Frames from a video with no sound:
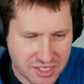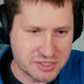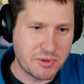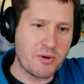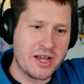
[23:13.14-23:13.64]

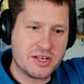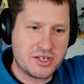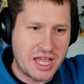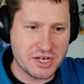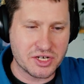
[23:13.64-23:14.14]
about ready to
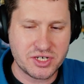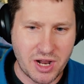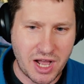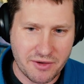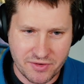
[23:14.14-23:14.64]
kind of ship it
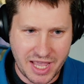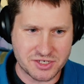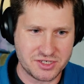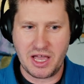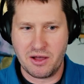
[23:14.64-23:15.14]
off and
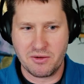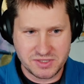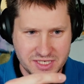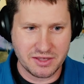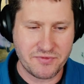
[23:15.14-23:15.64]
actually,
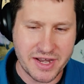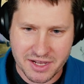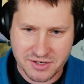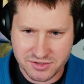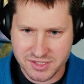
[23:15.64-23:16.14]
see the
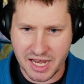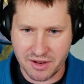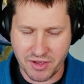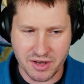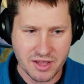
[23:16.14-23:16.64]
financial side of
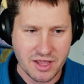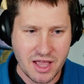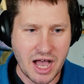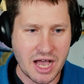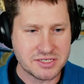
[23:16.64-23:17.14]
it,
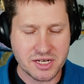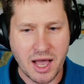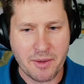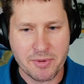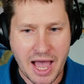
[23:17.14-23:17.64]
I sent a
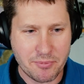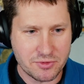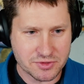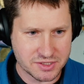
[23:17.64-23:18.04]
copy to Apple just